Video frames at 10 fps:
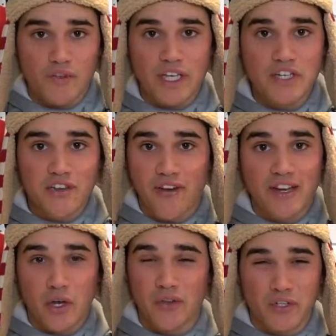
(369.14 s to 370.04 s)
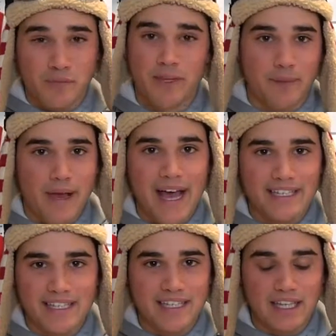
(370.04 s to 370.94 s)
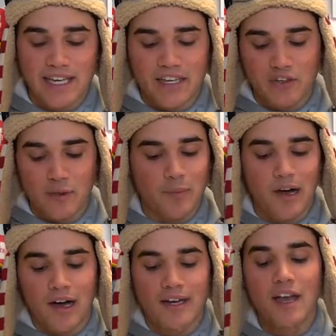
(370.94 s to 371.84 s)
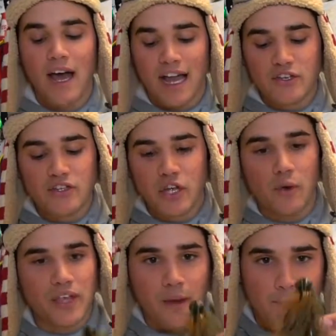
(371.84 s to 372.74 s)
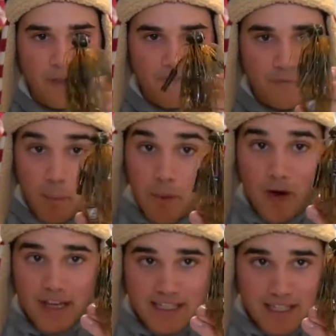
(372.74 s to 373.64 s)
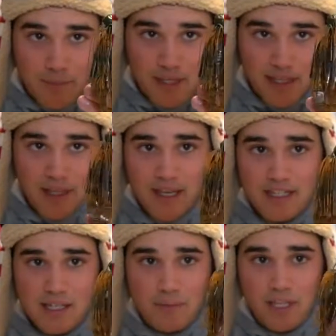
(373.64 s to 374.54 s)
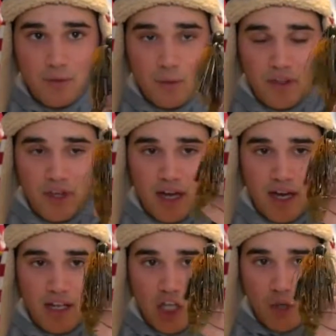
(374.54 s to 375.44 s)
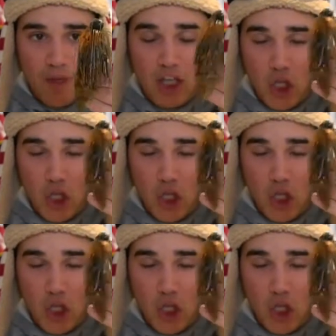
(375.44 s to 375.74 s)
fish, if I know there's big bass in the lake or the pond, I usually go with like a big football head, something with a little bit